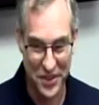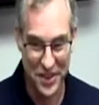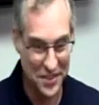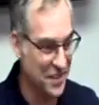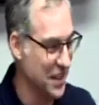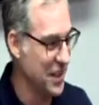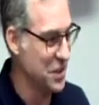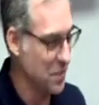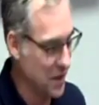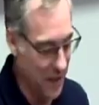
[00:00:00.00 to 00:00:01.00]
this and not.
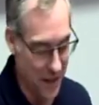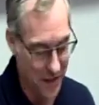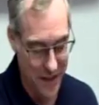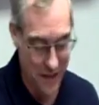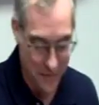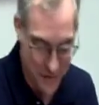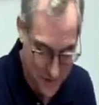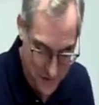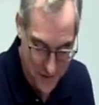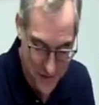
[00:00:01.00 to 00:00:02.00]
Yeah, nah, nah, you
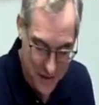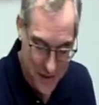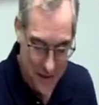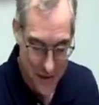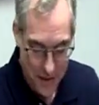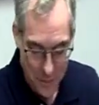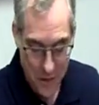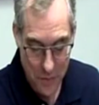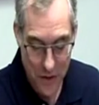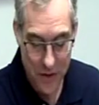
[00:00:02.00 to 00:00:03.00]
know.
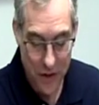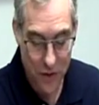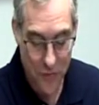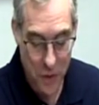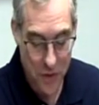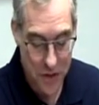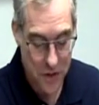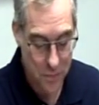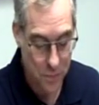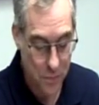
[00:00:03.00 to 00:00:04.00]
But when it says focus,
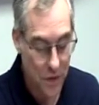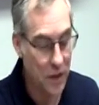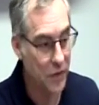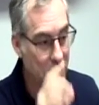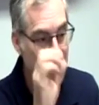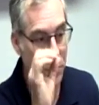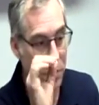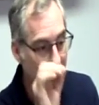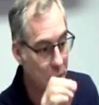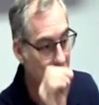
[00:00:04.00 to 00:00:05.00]
just you know that's your
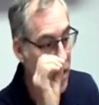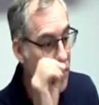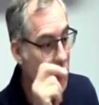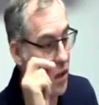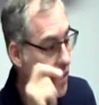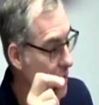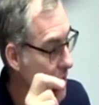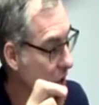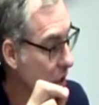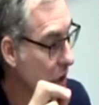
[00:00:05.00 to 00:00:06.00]
primary thought of the
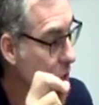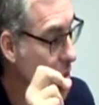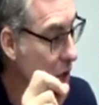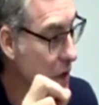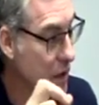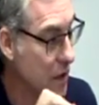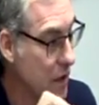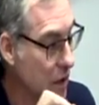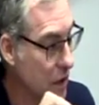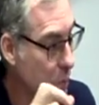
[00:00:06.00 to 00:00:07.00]
day that's why in the
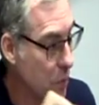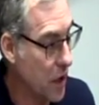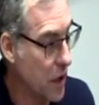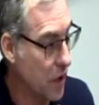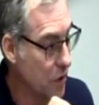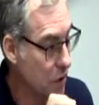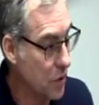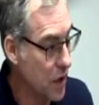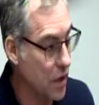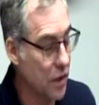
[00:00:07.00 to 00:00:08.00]
in the prayer you
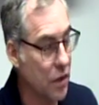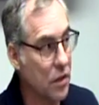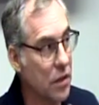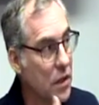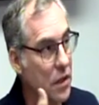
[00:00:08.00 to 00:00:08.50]
hear